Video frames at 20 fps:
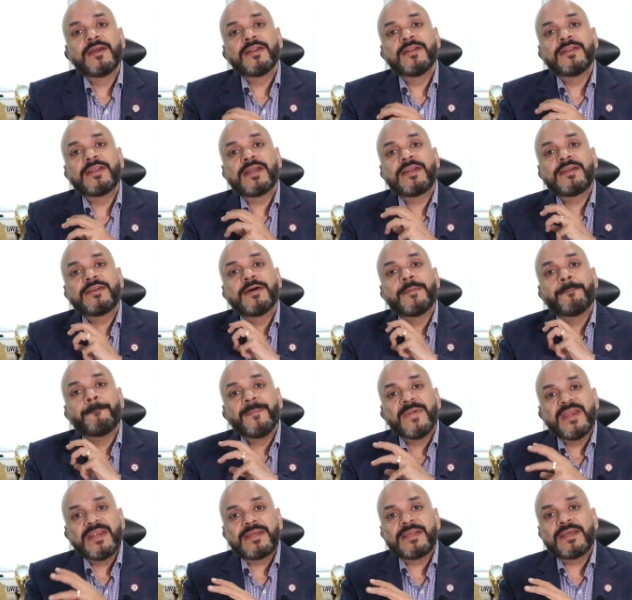That
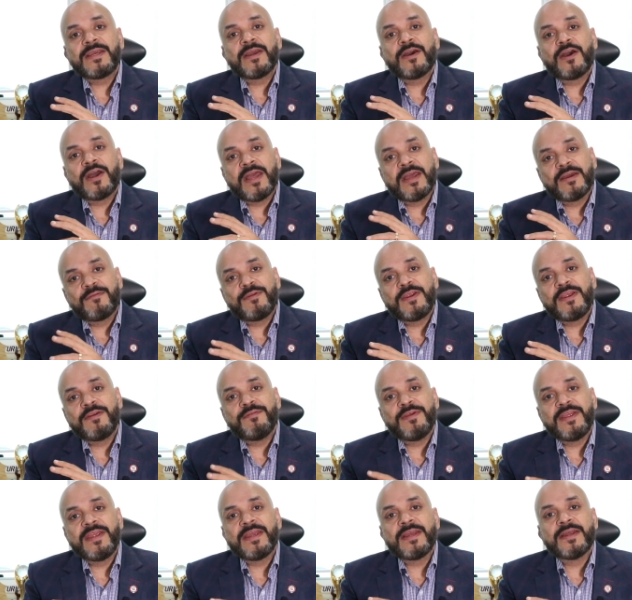meeting every
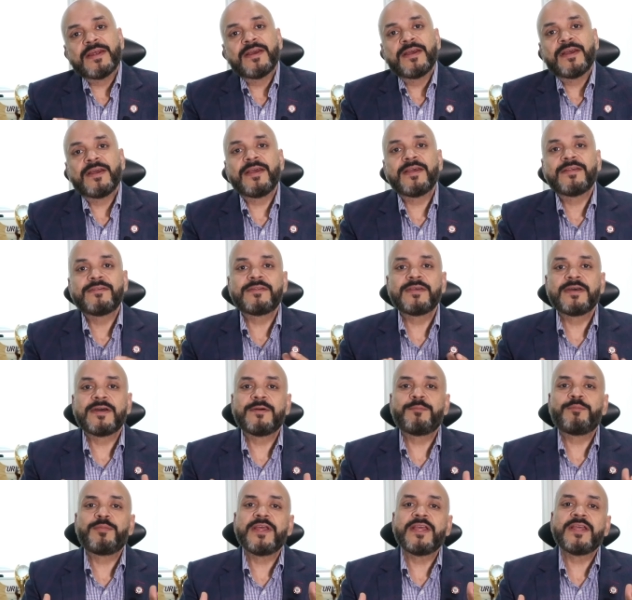week is
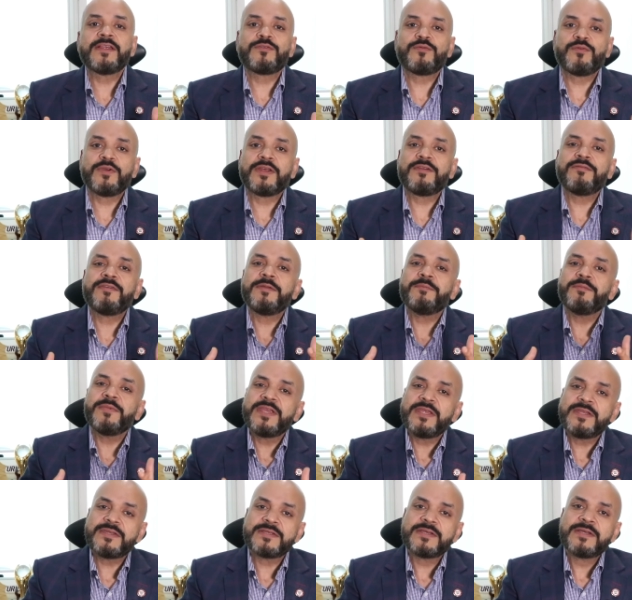a place where we
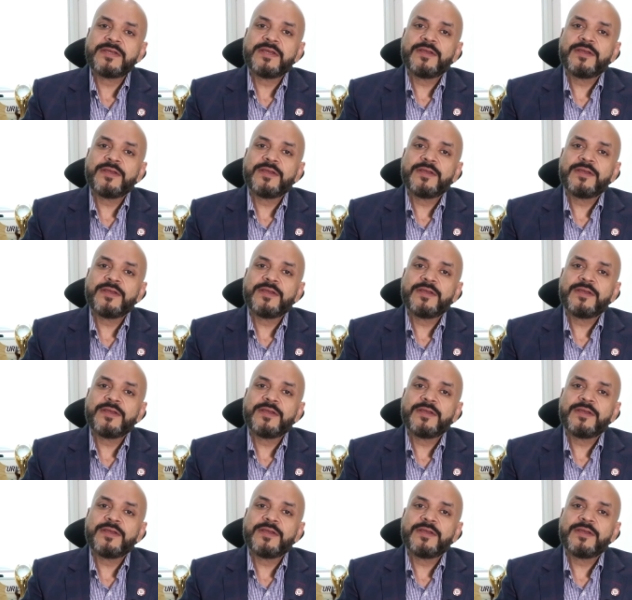meet,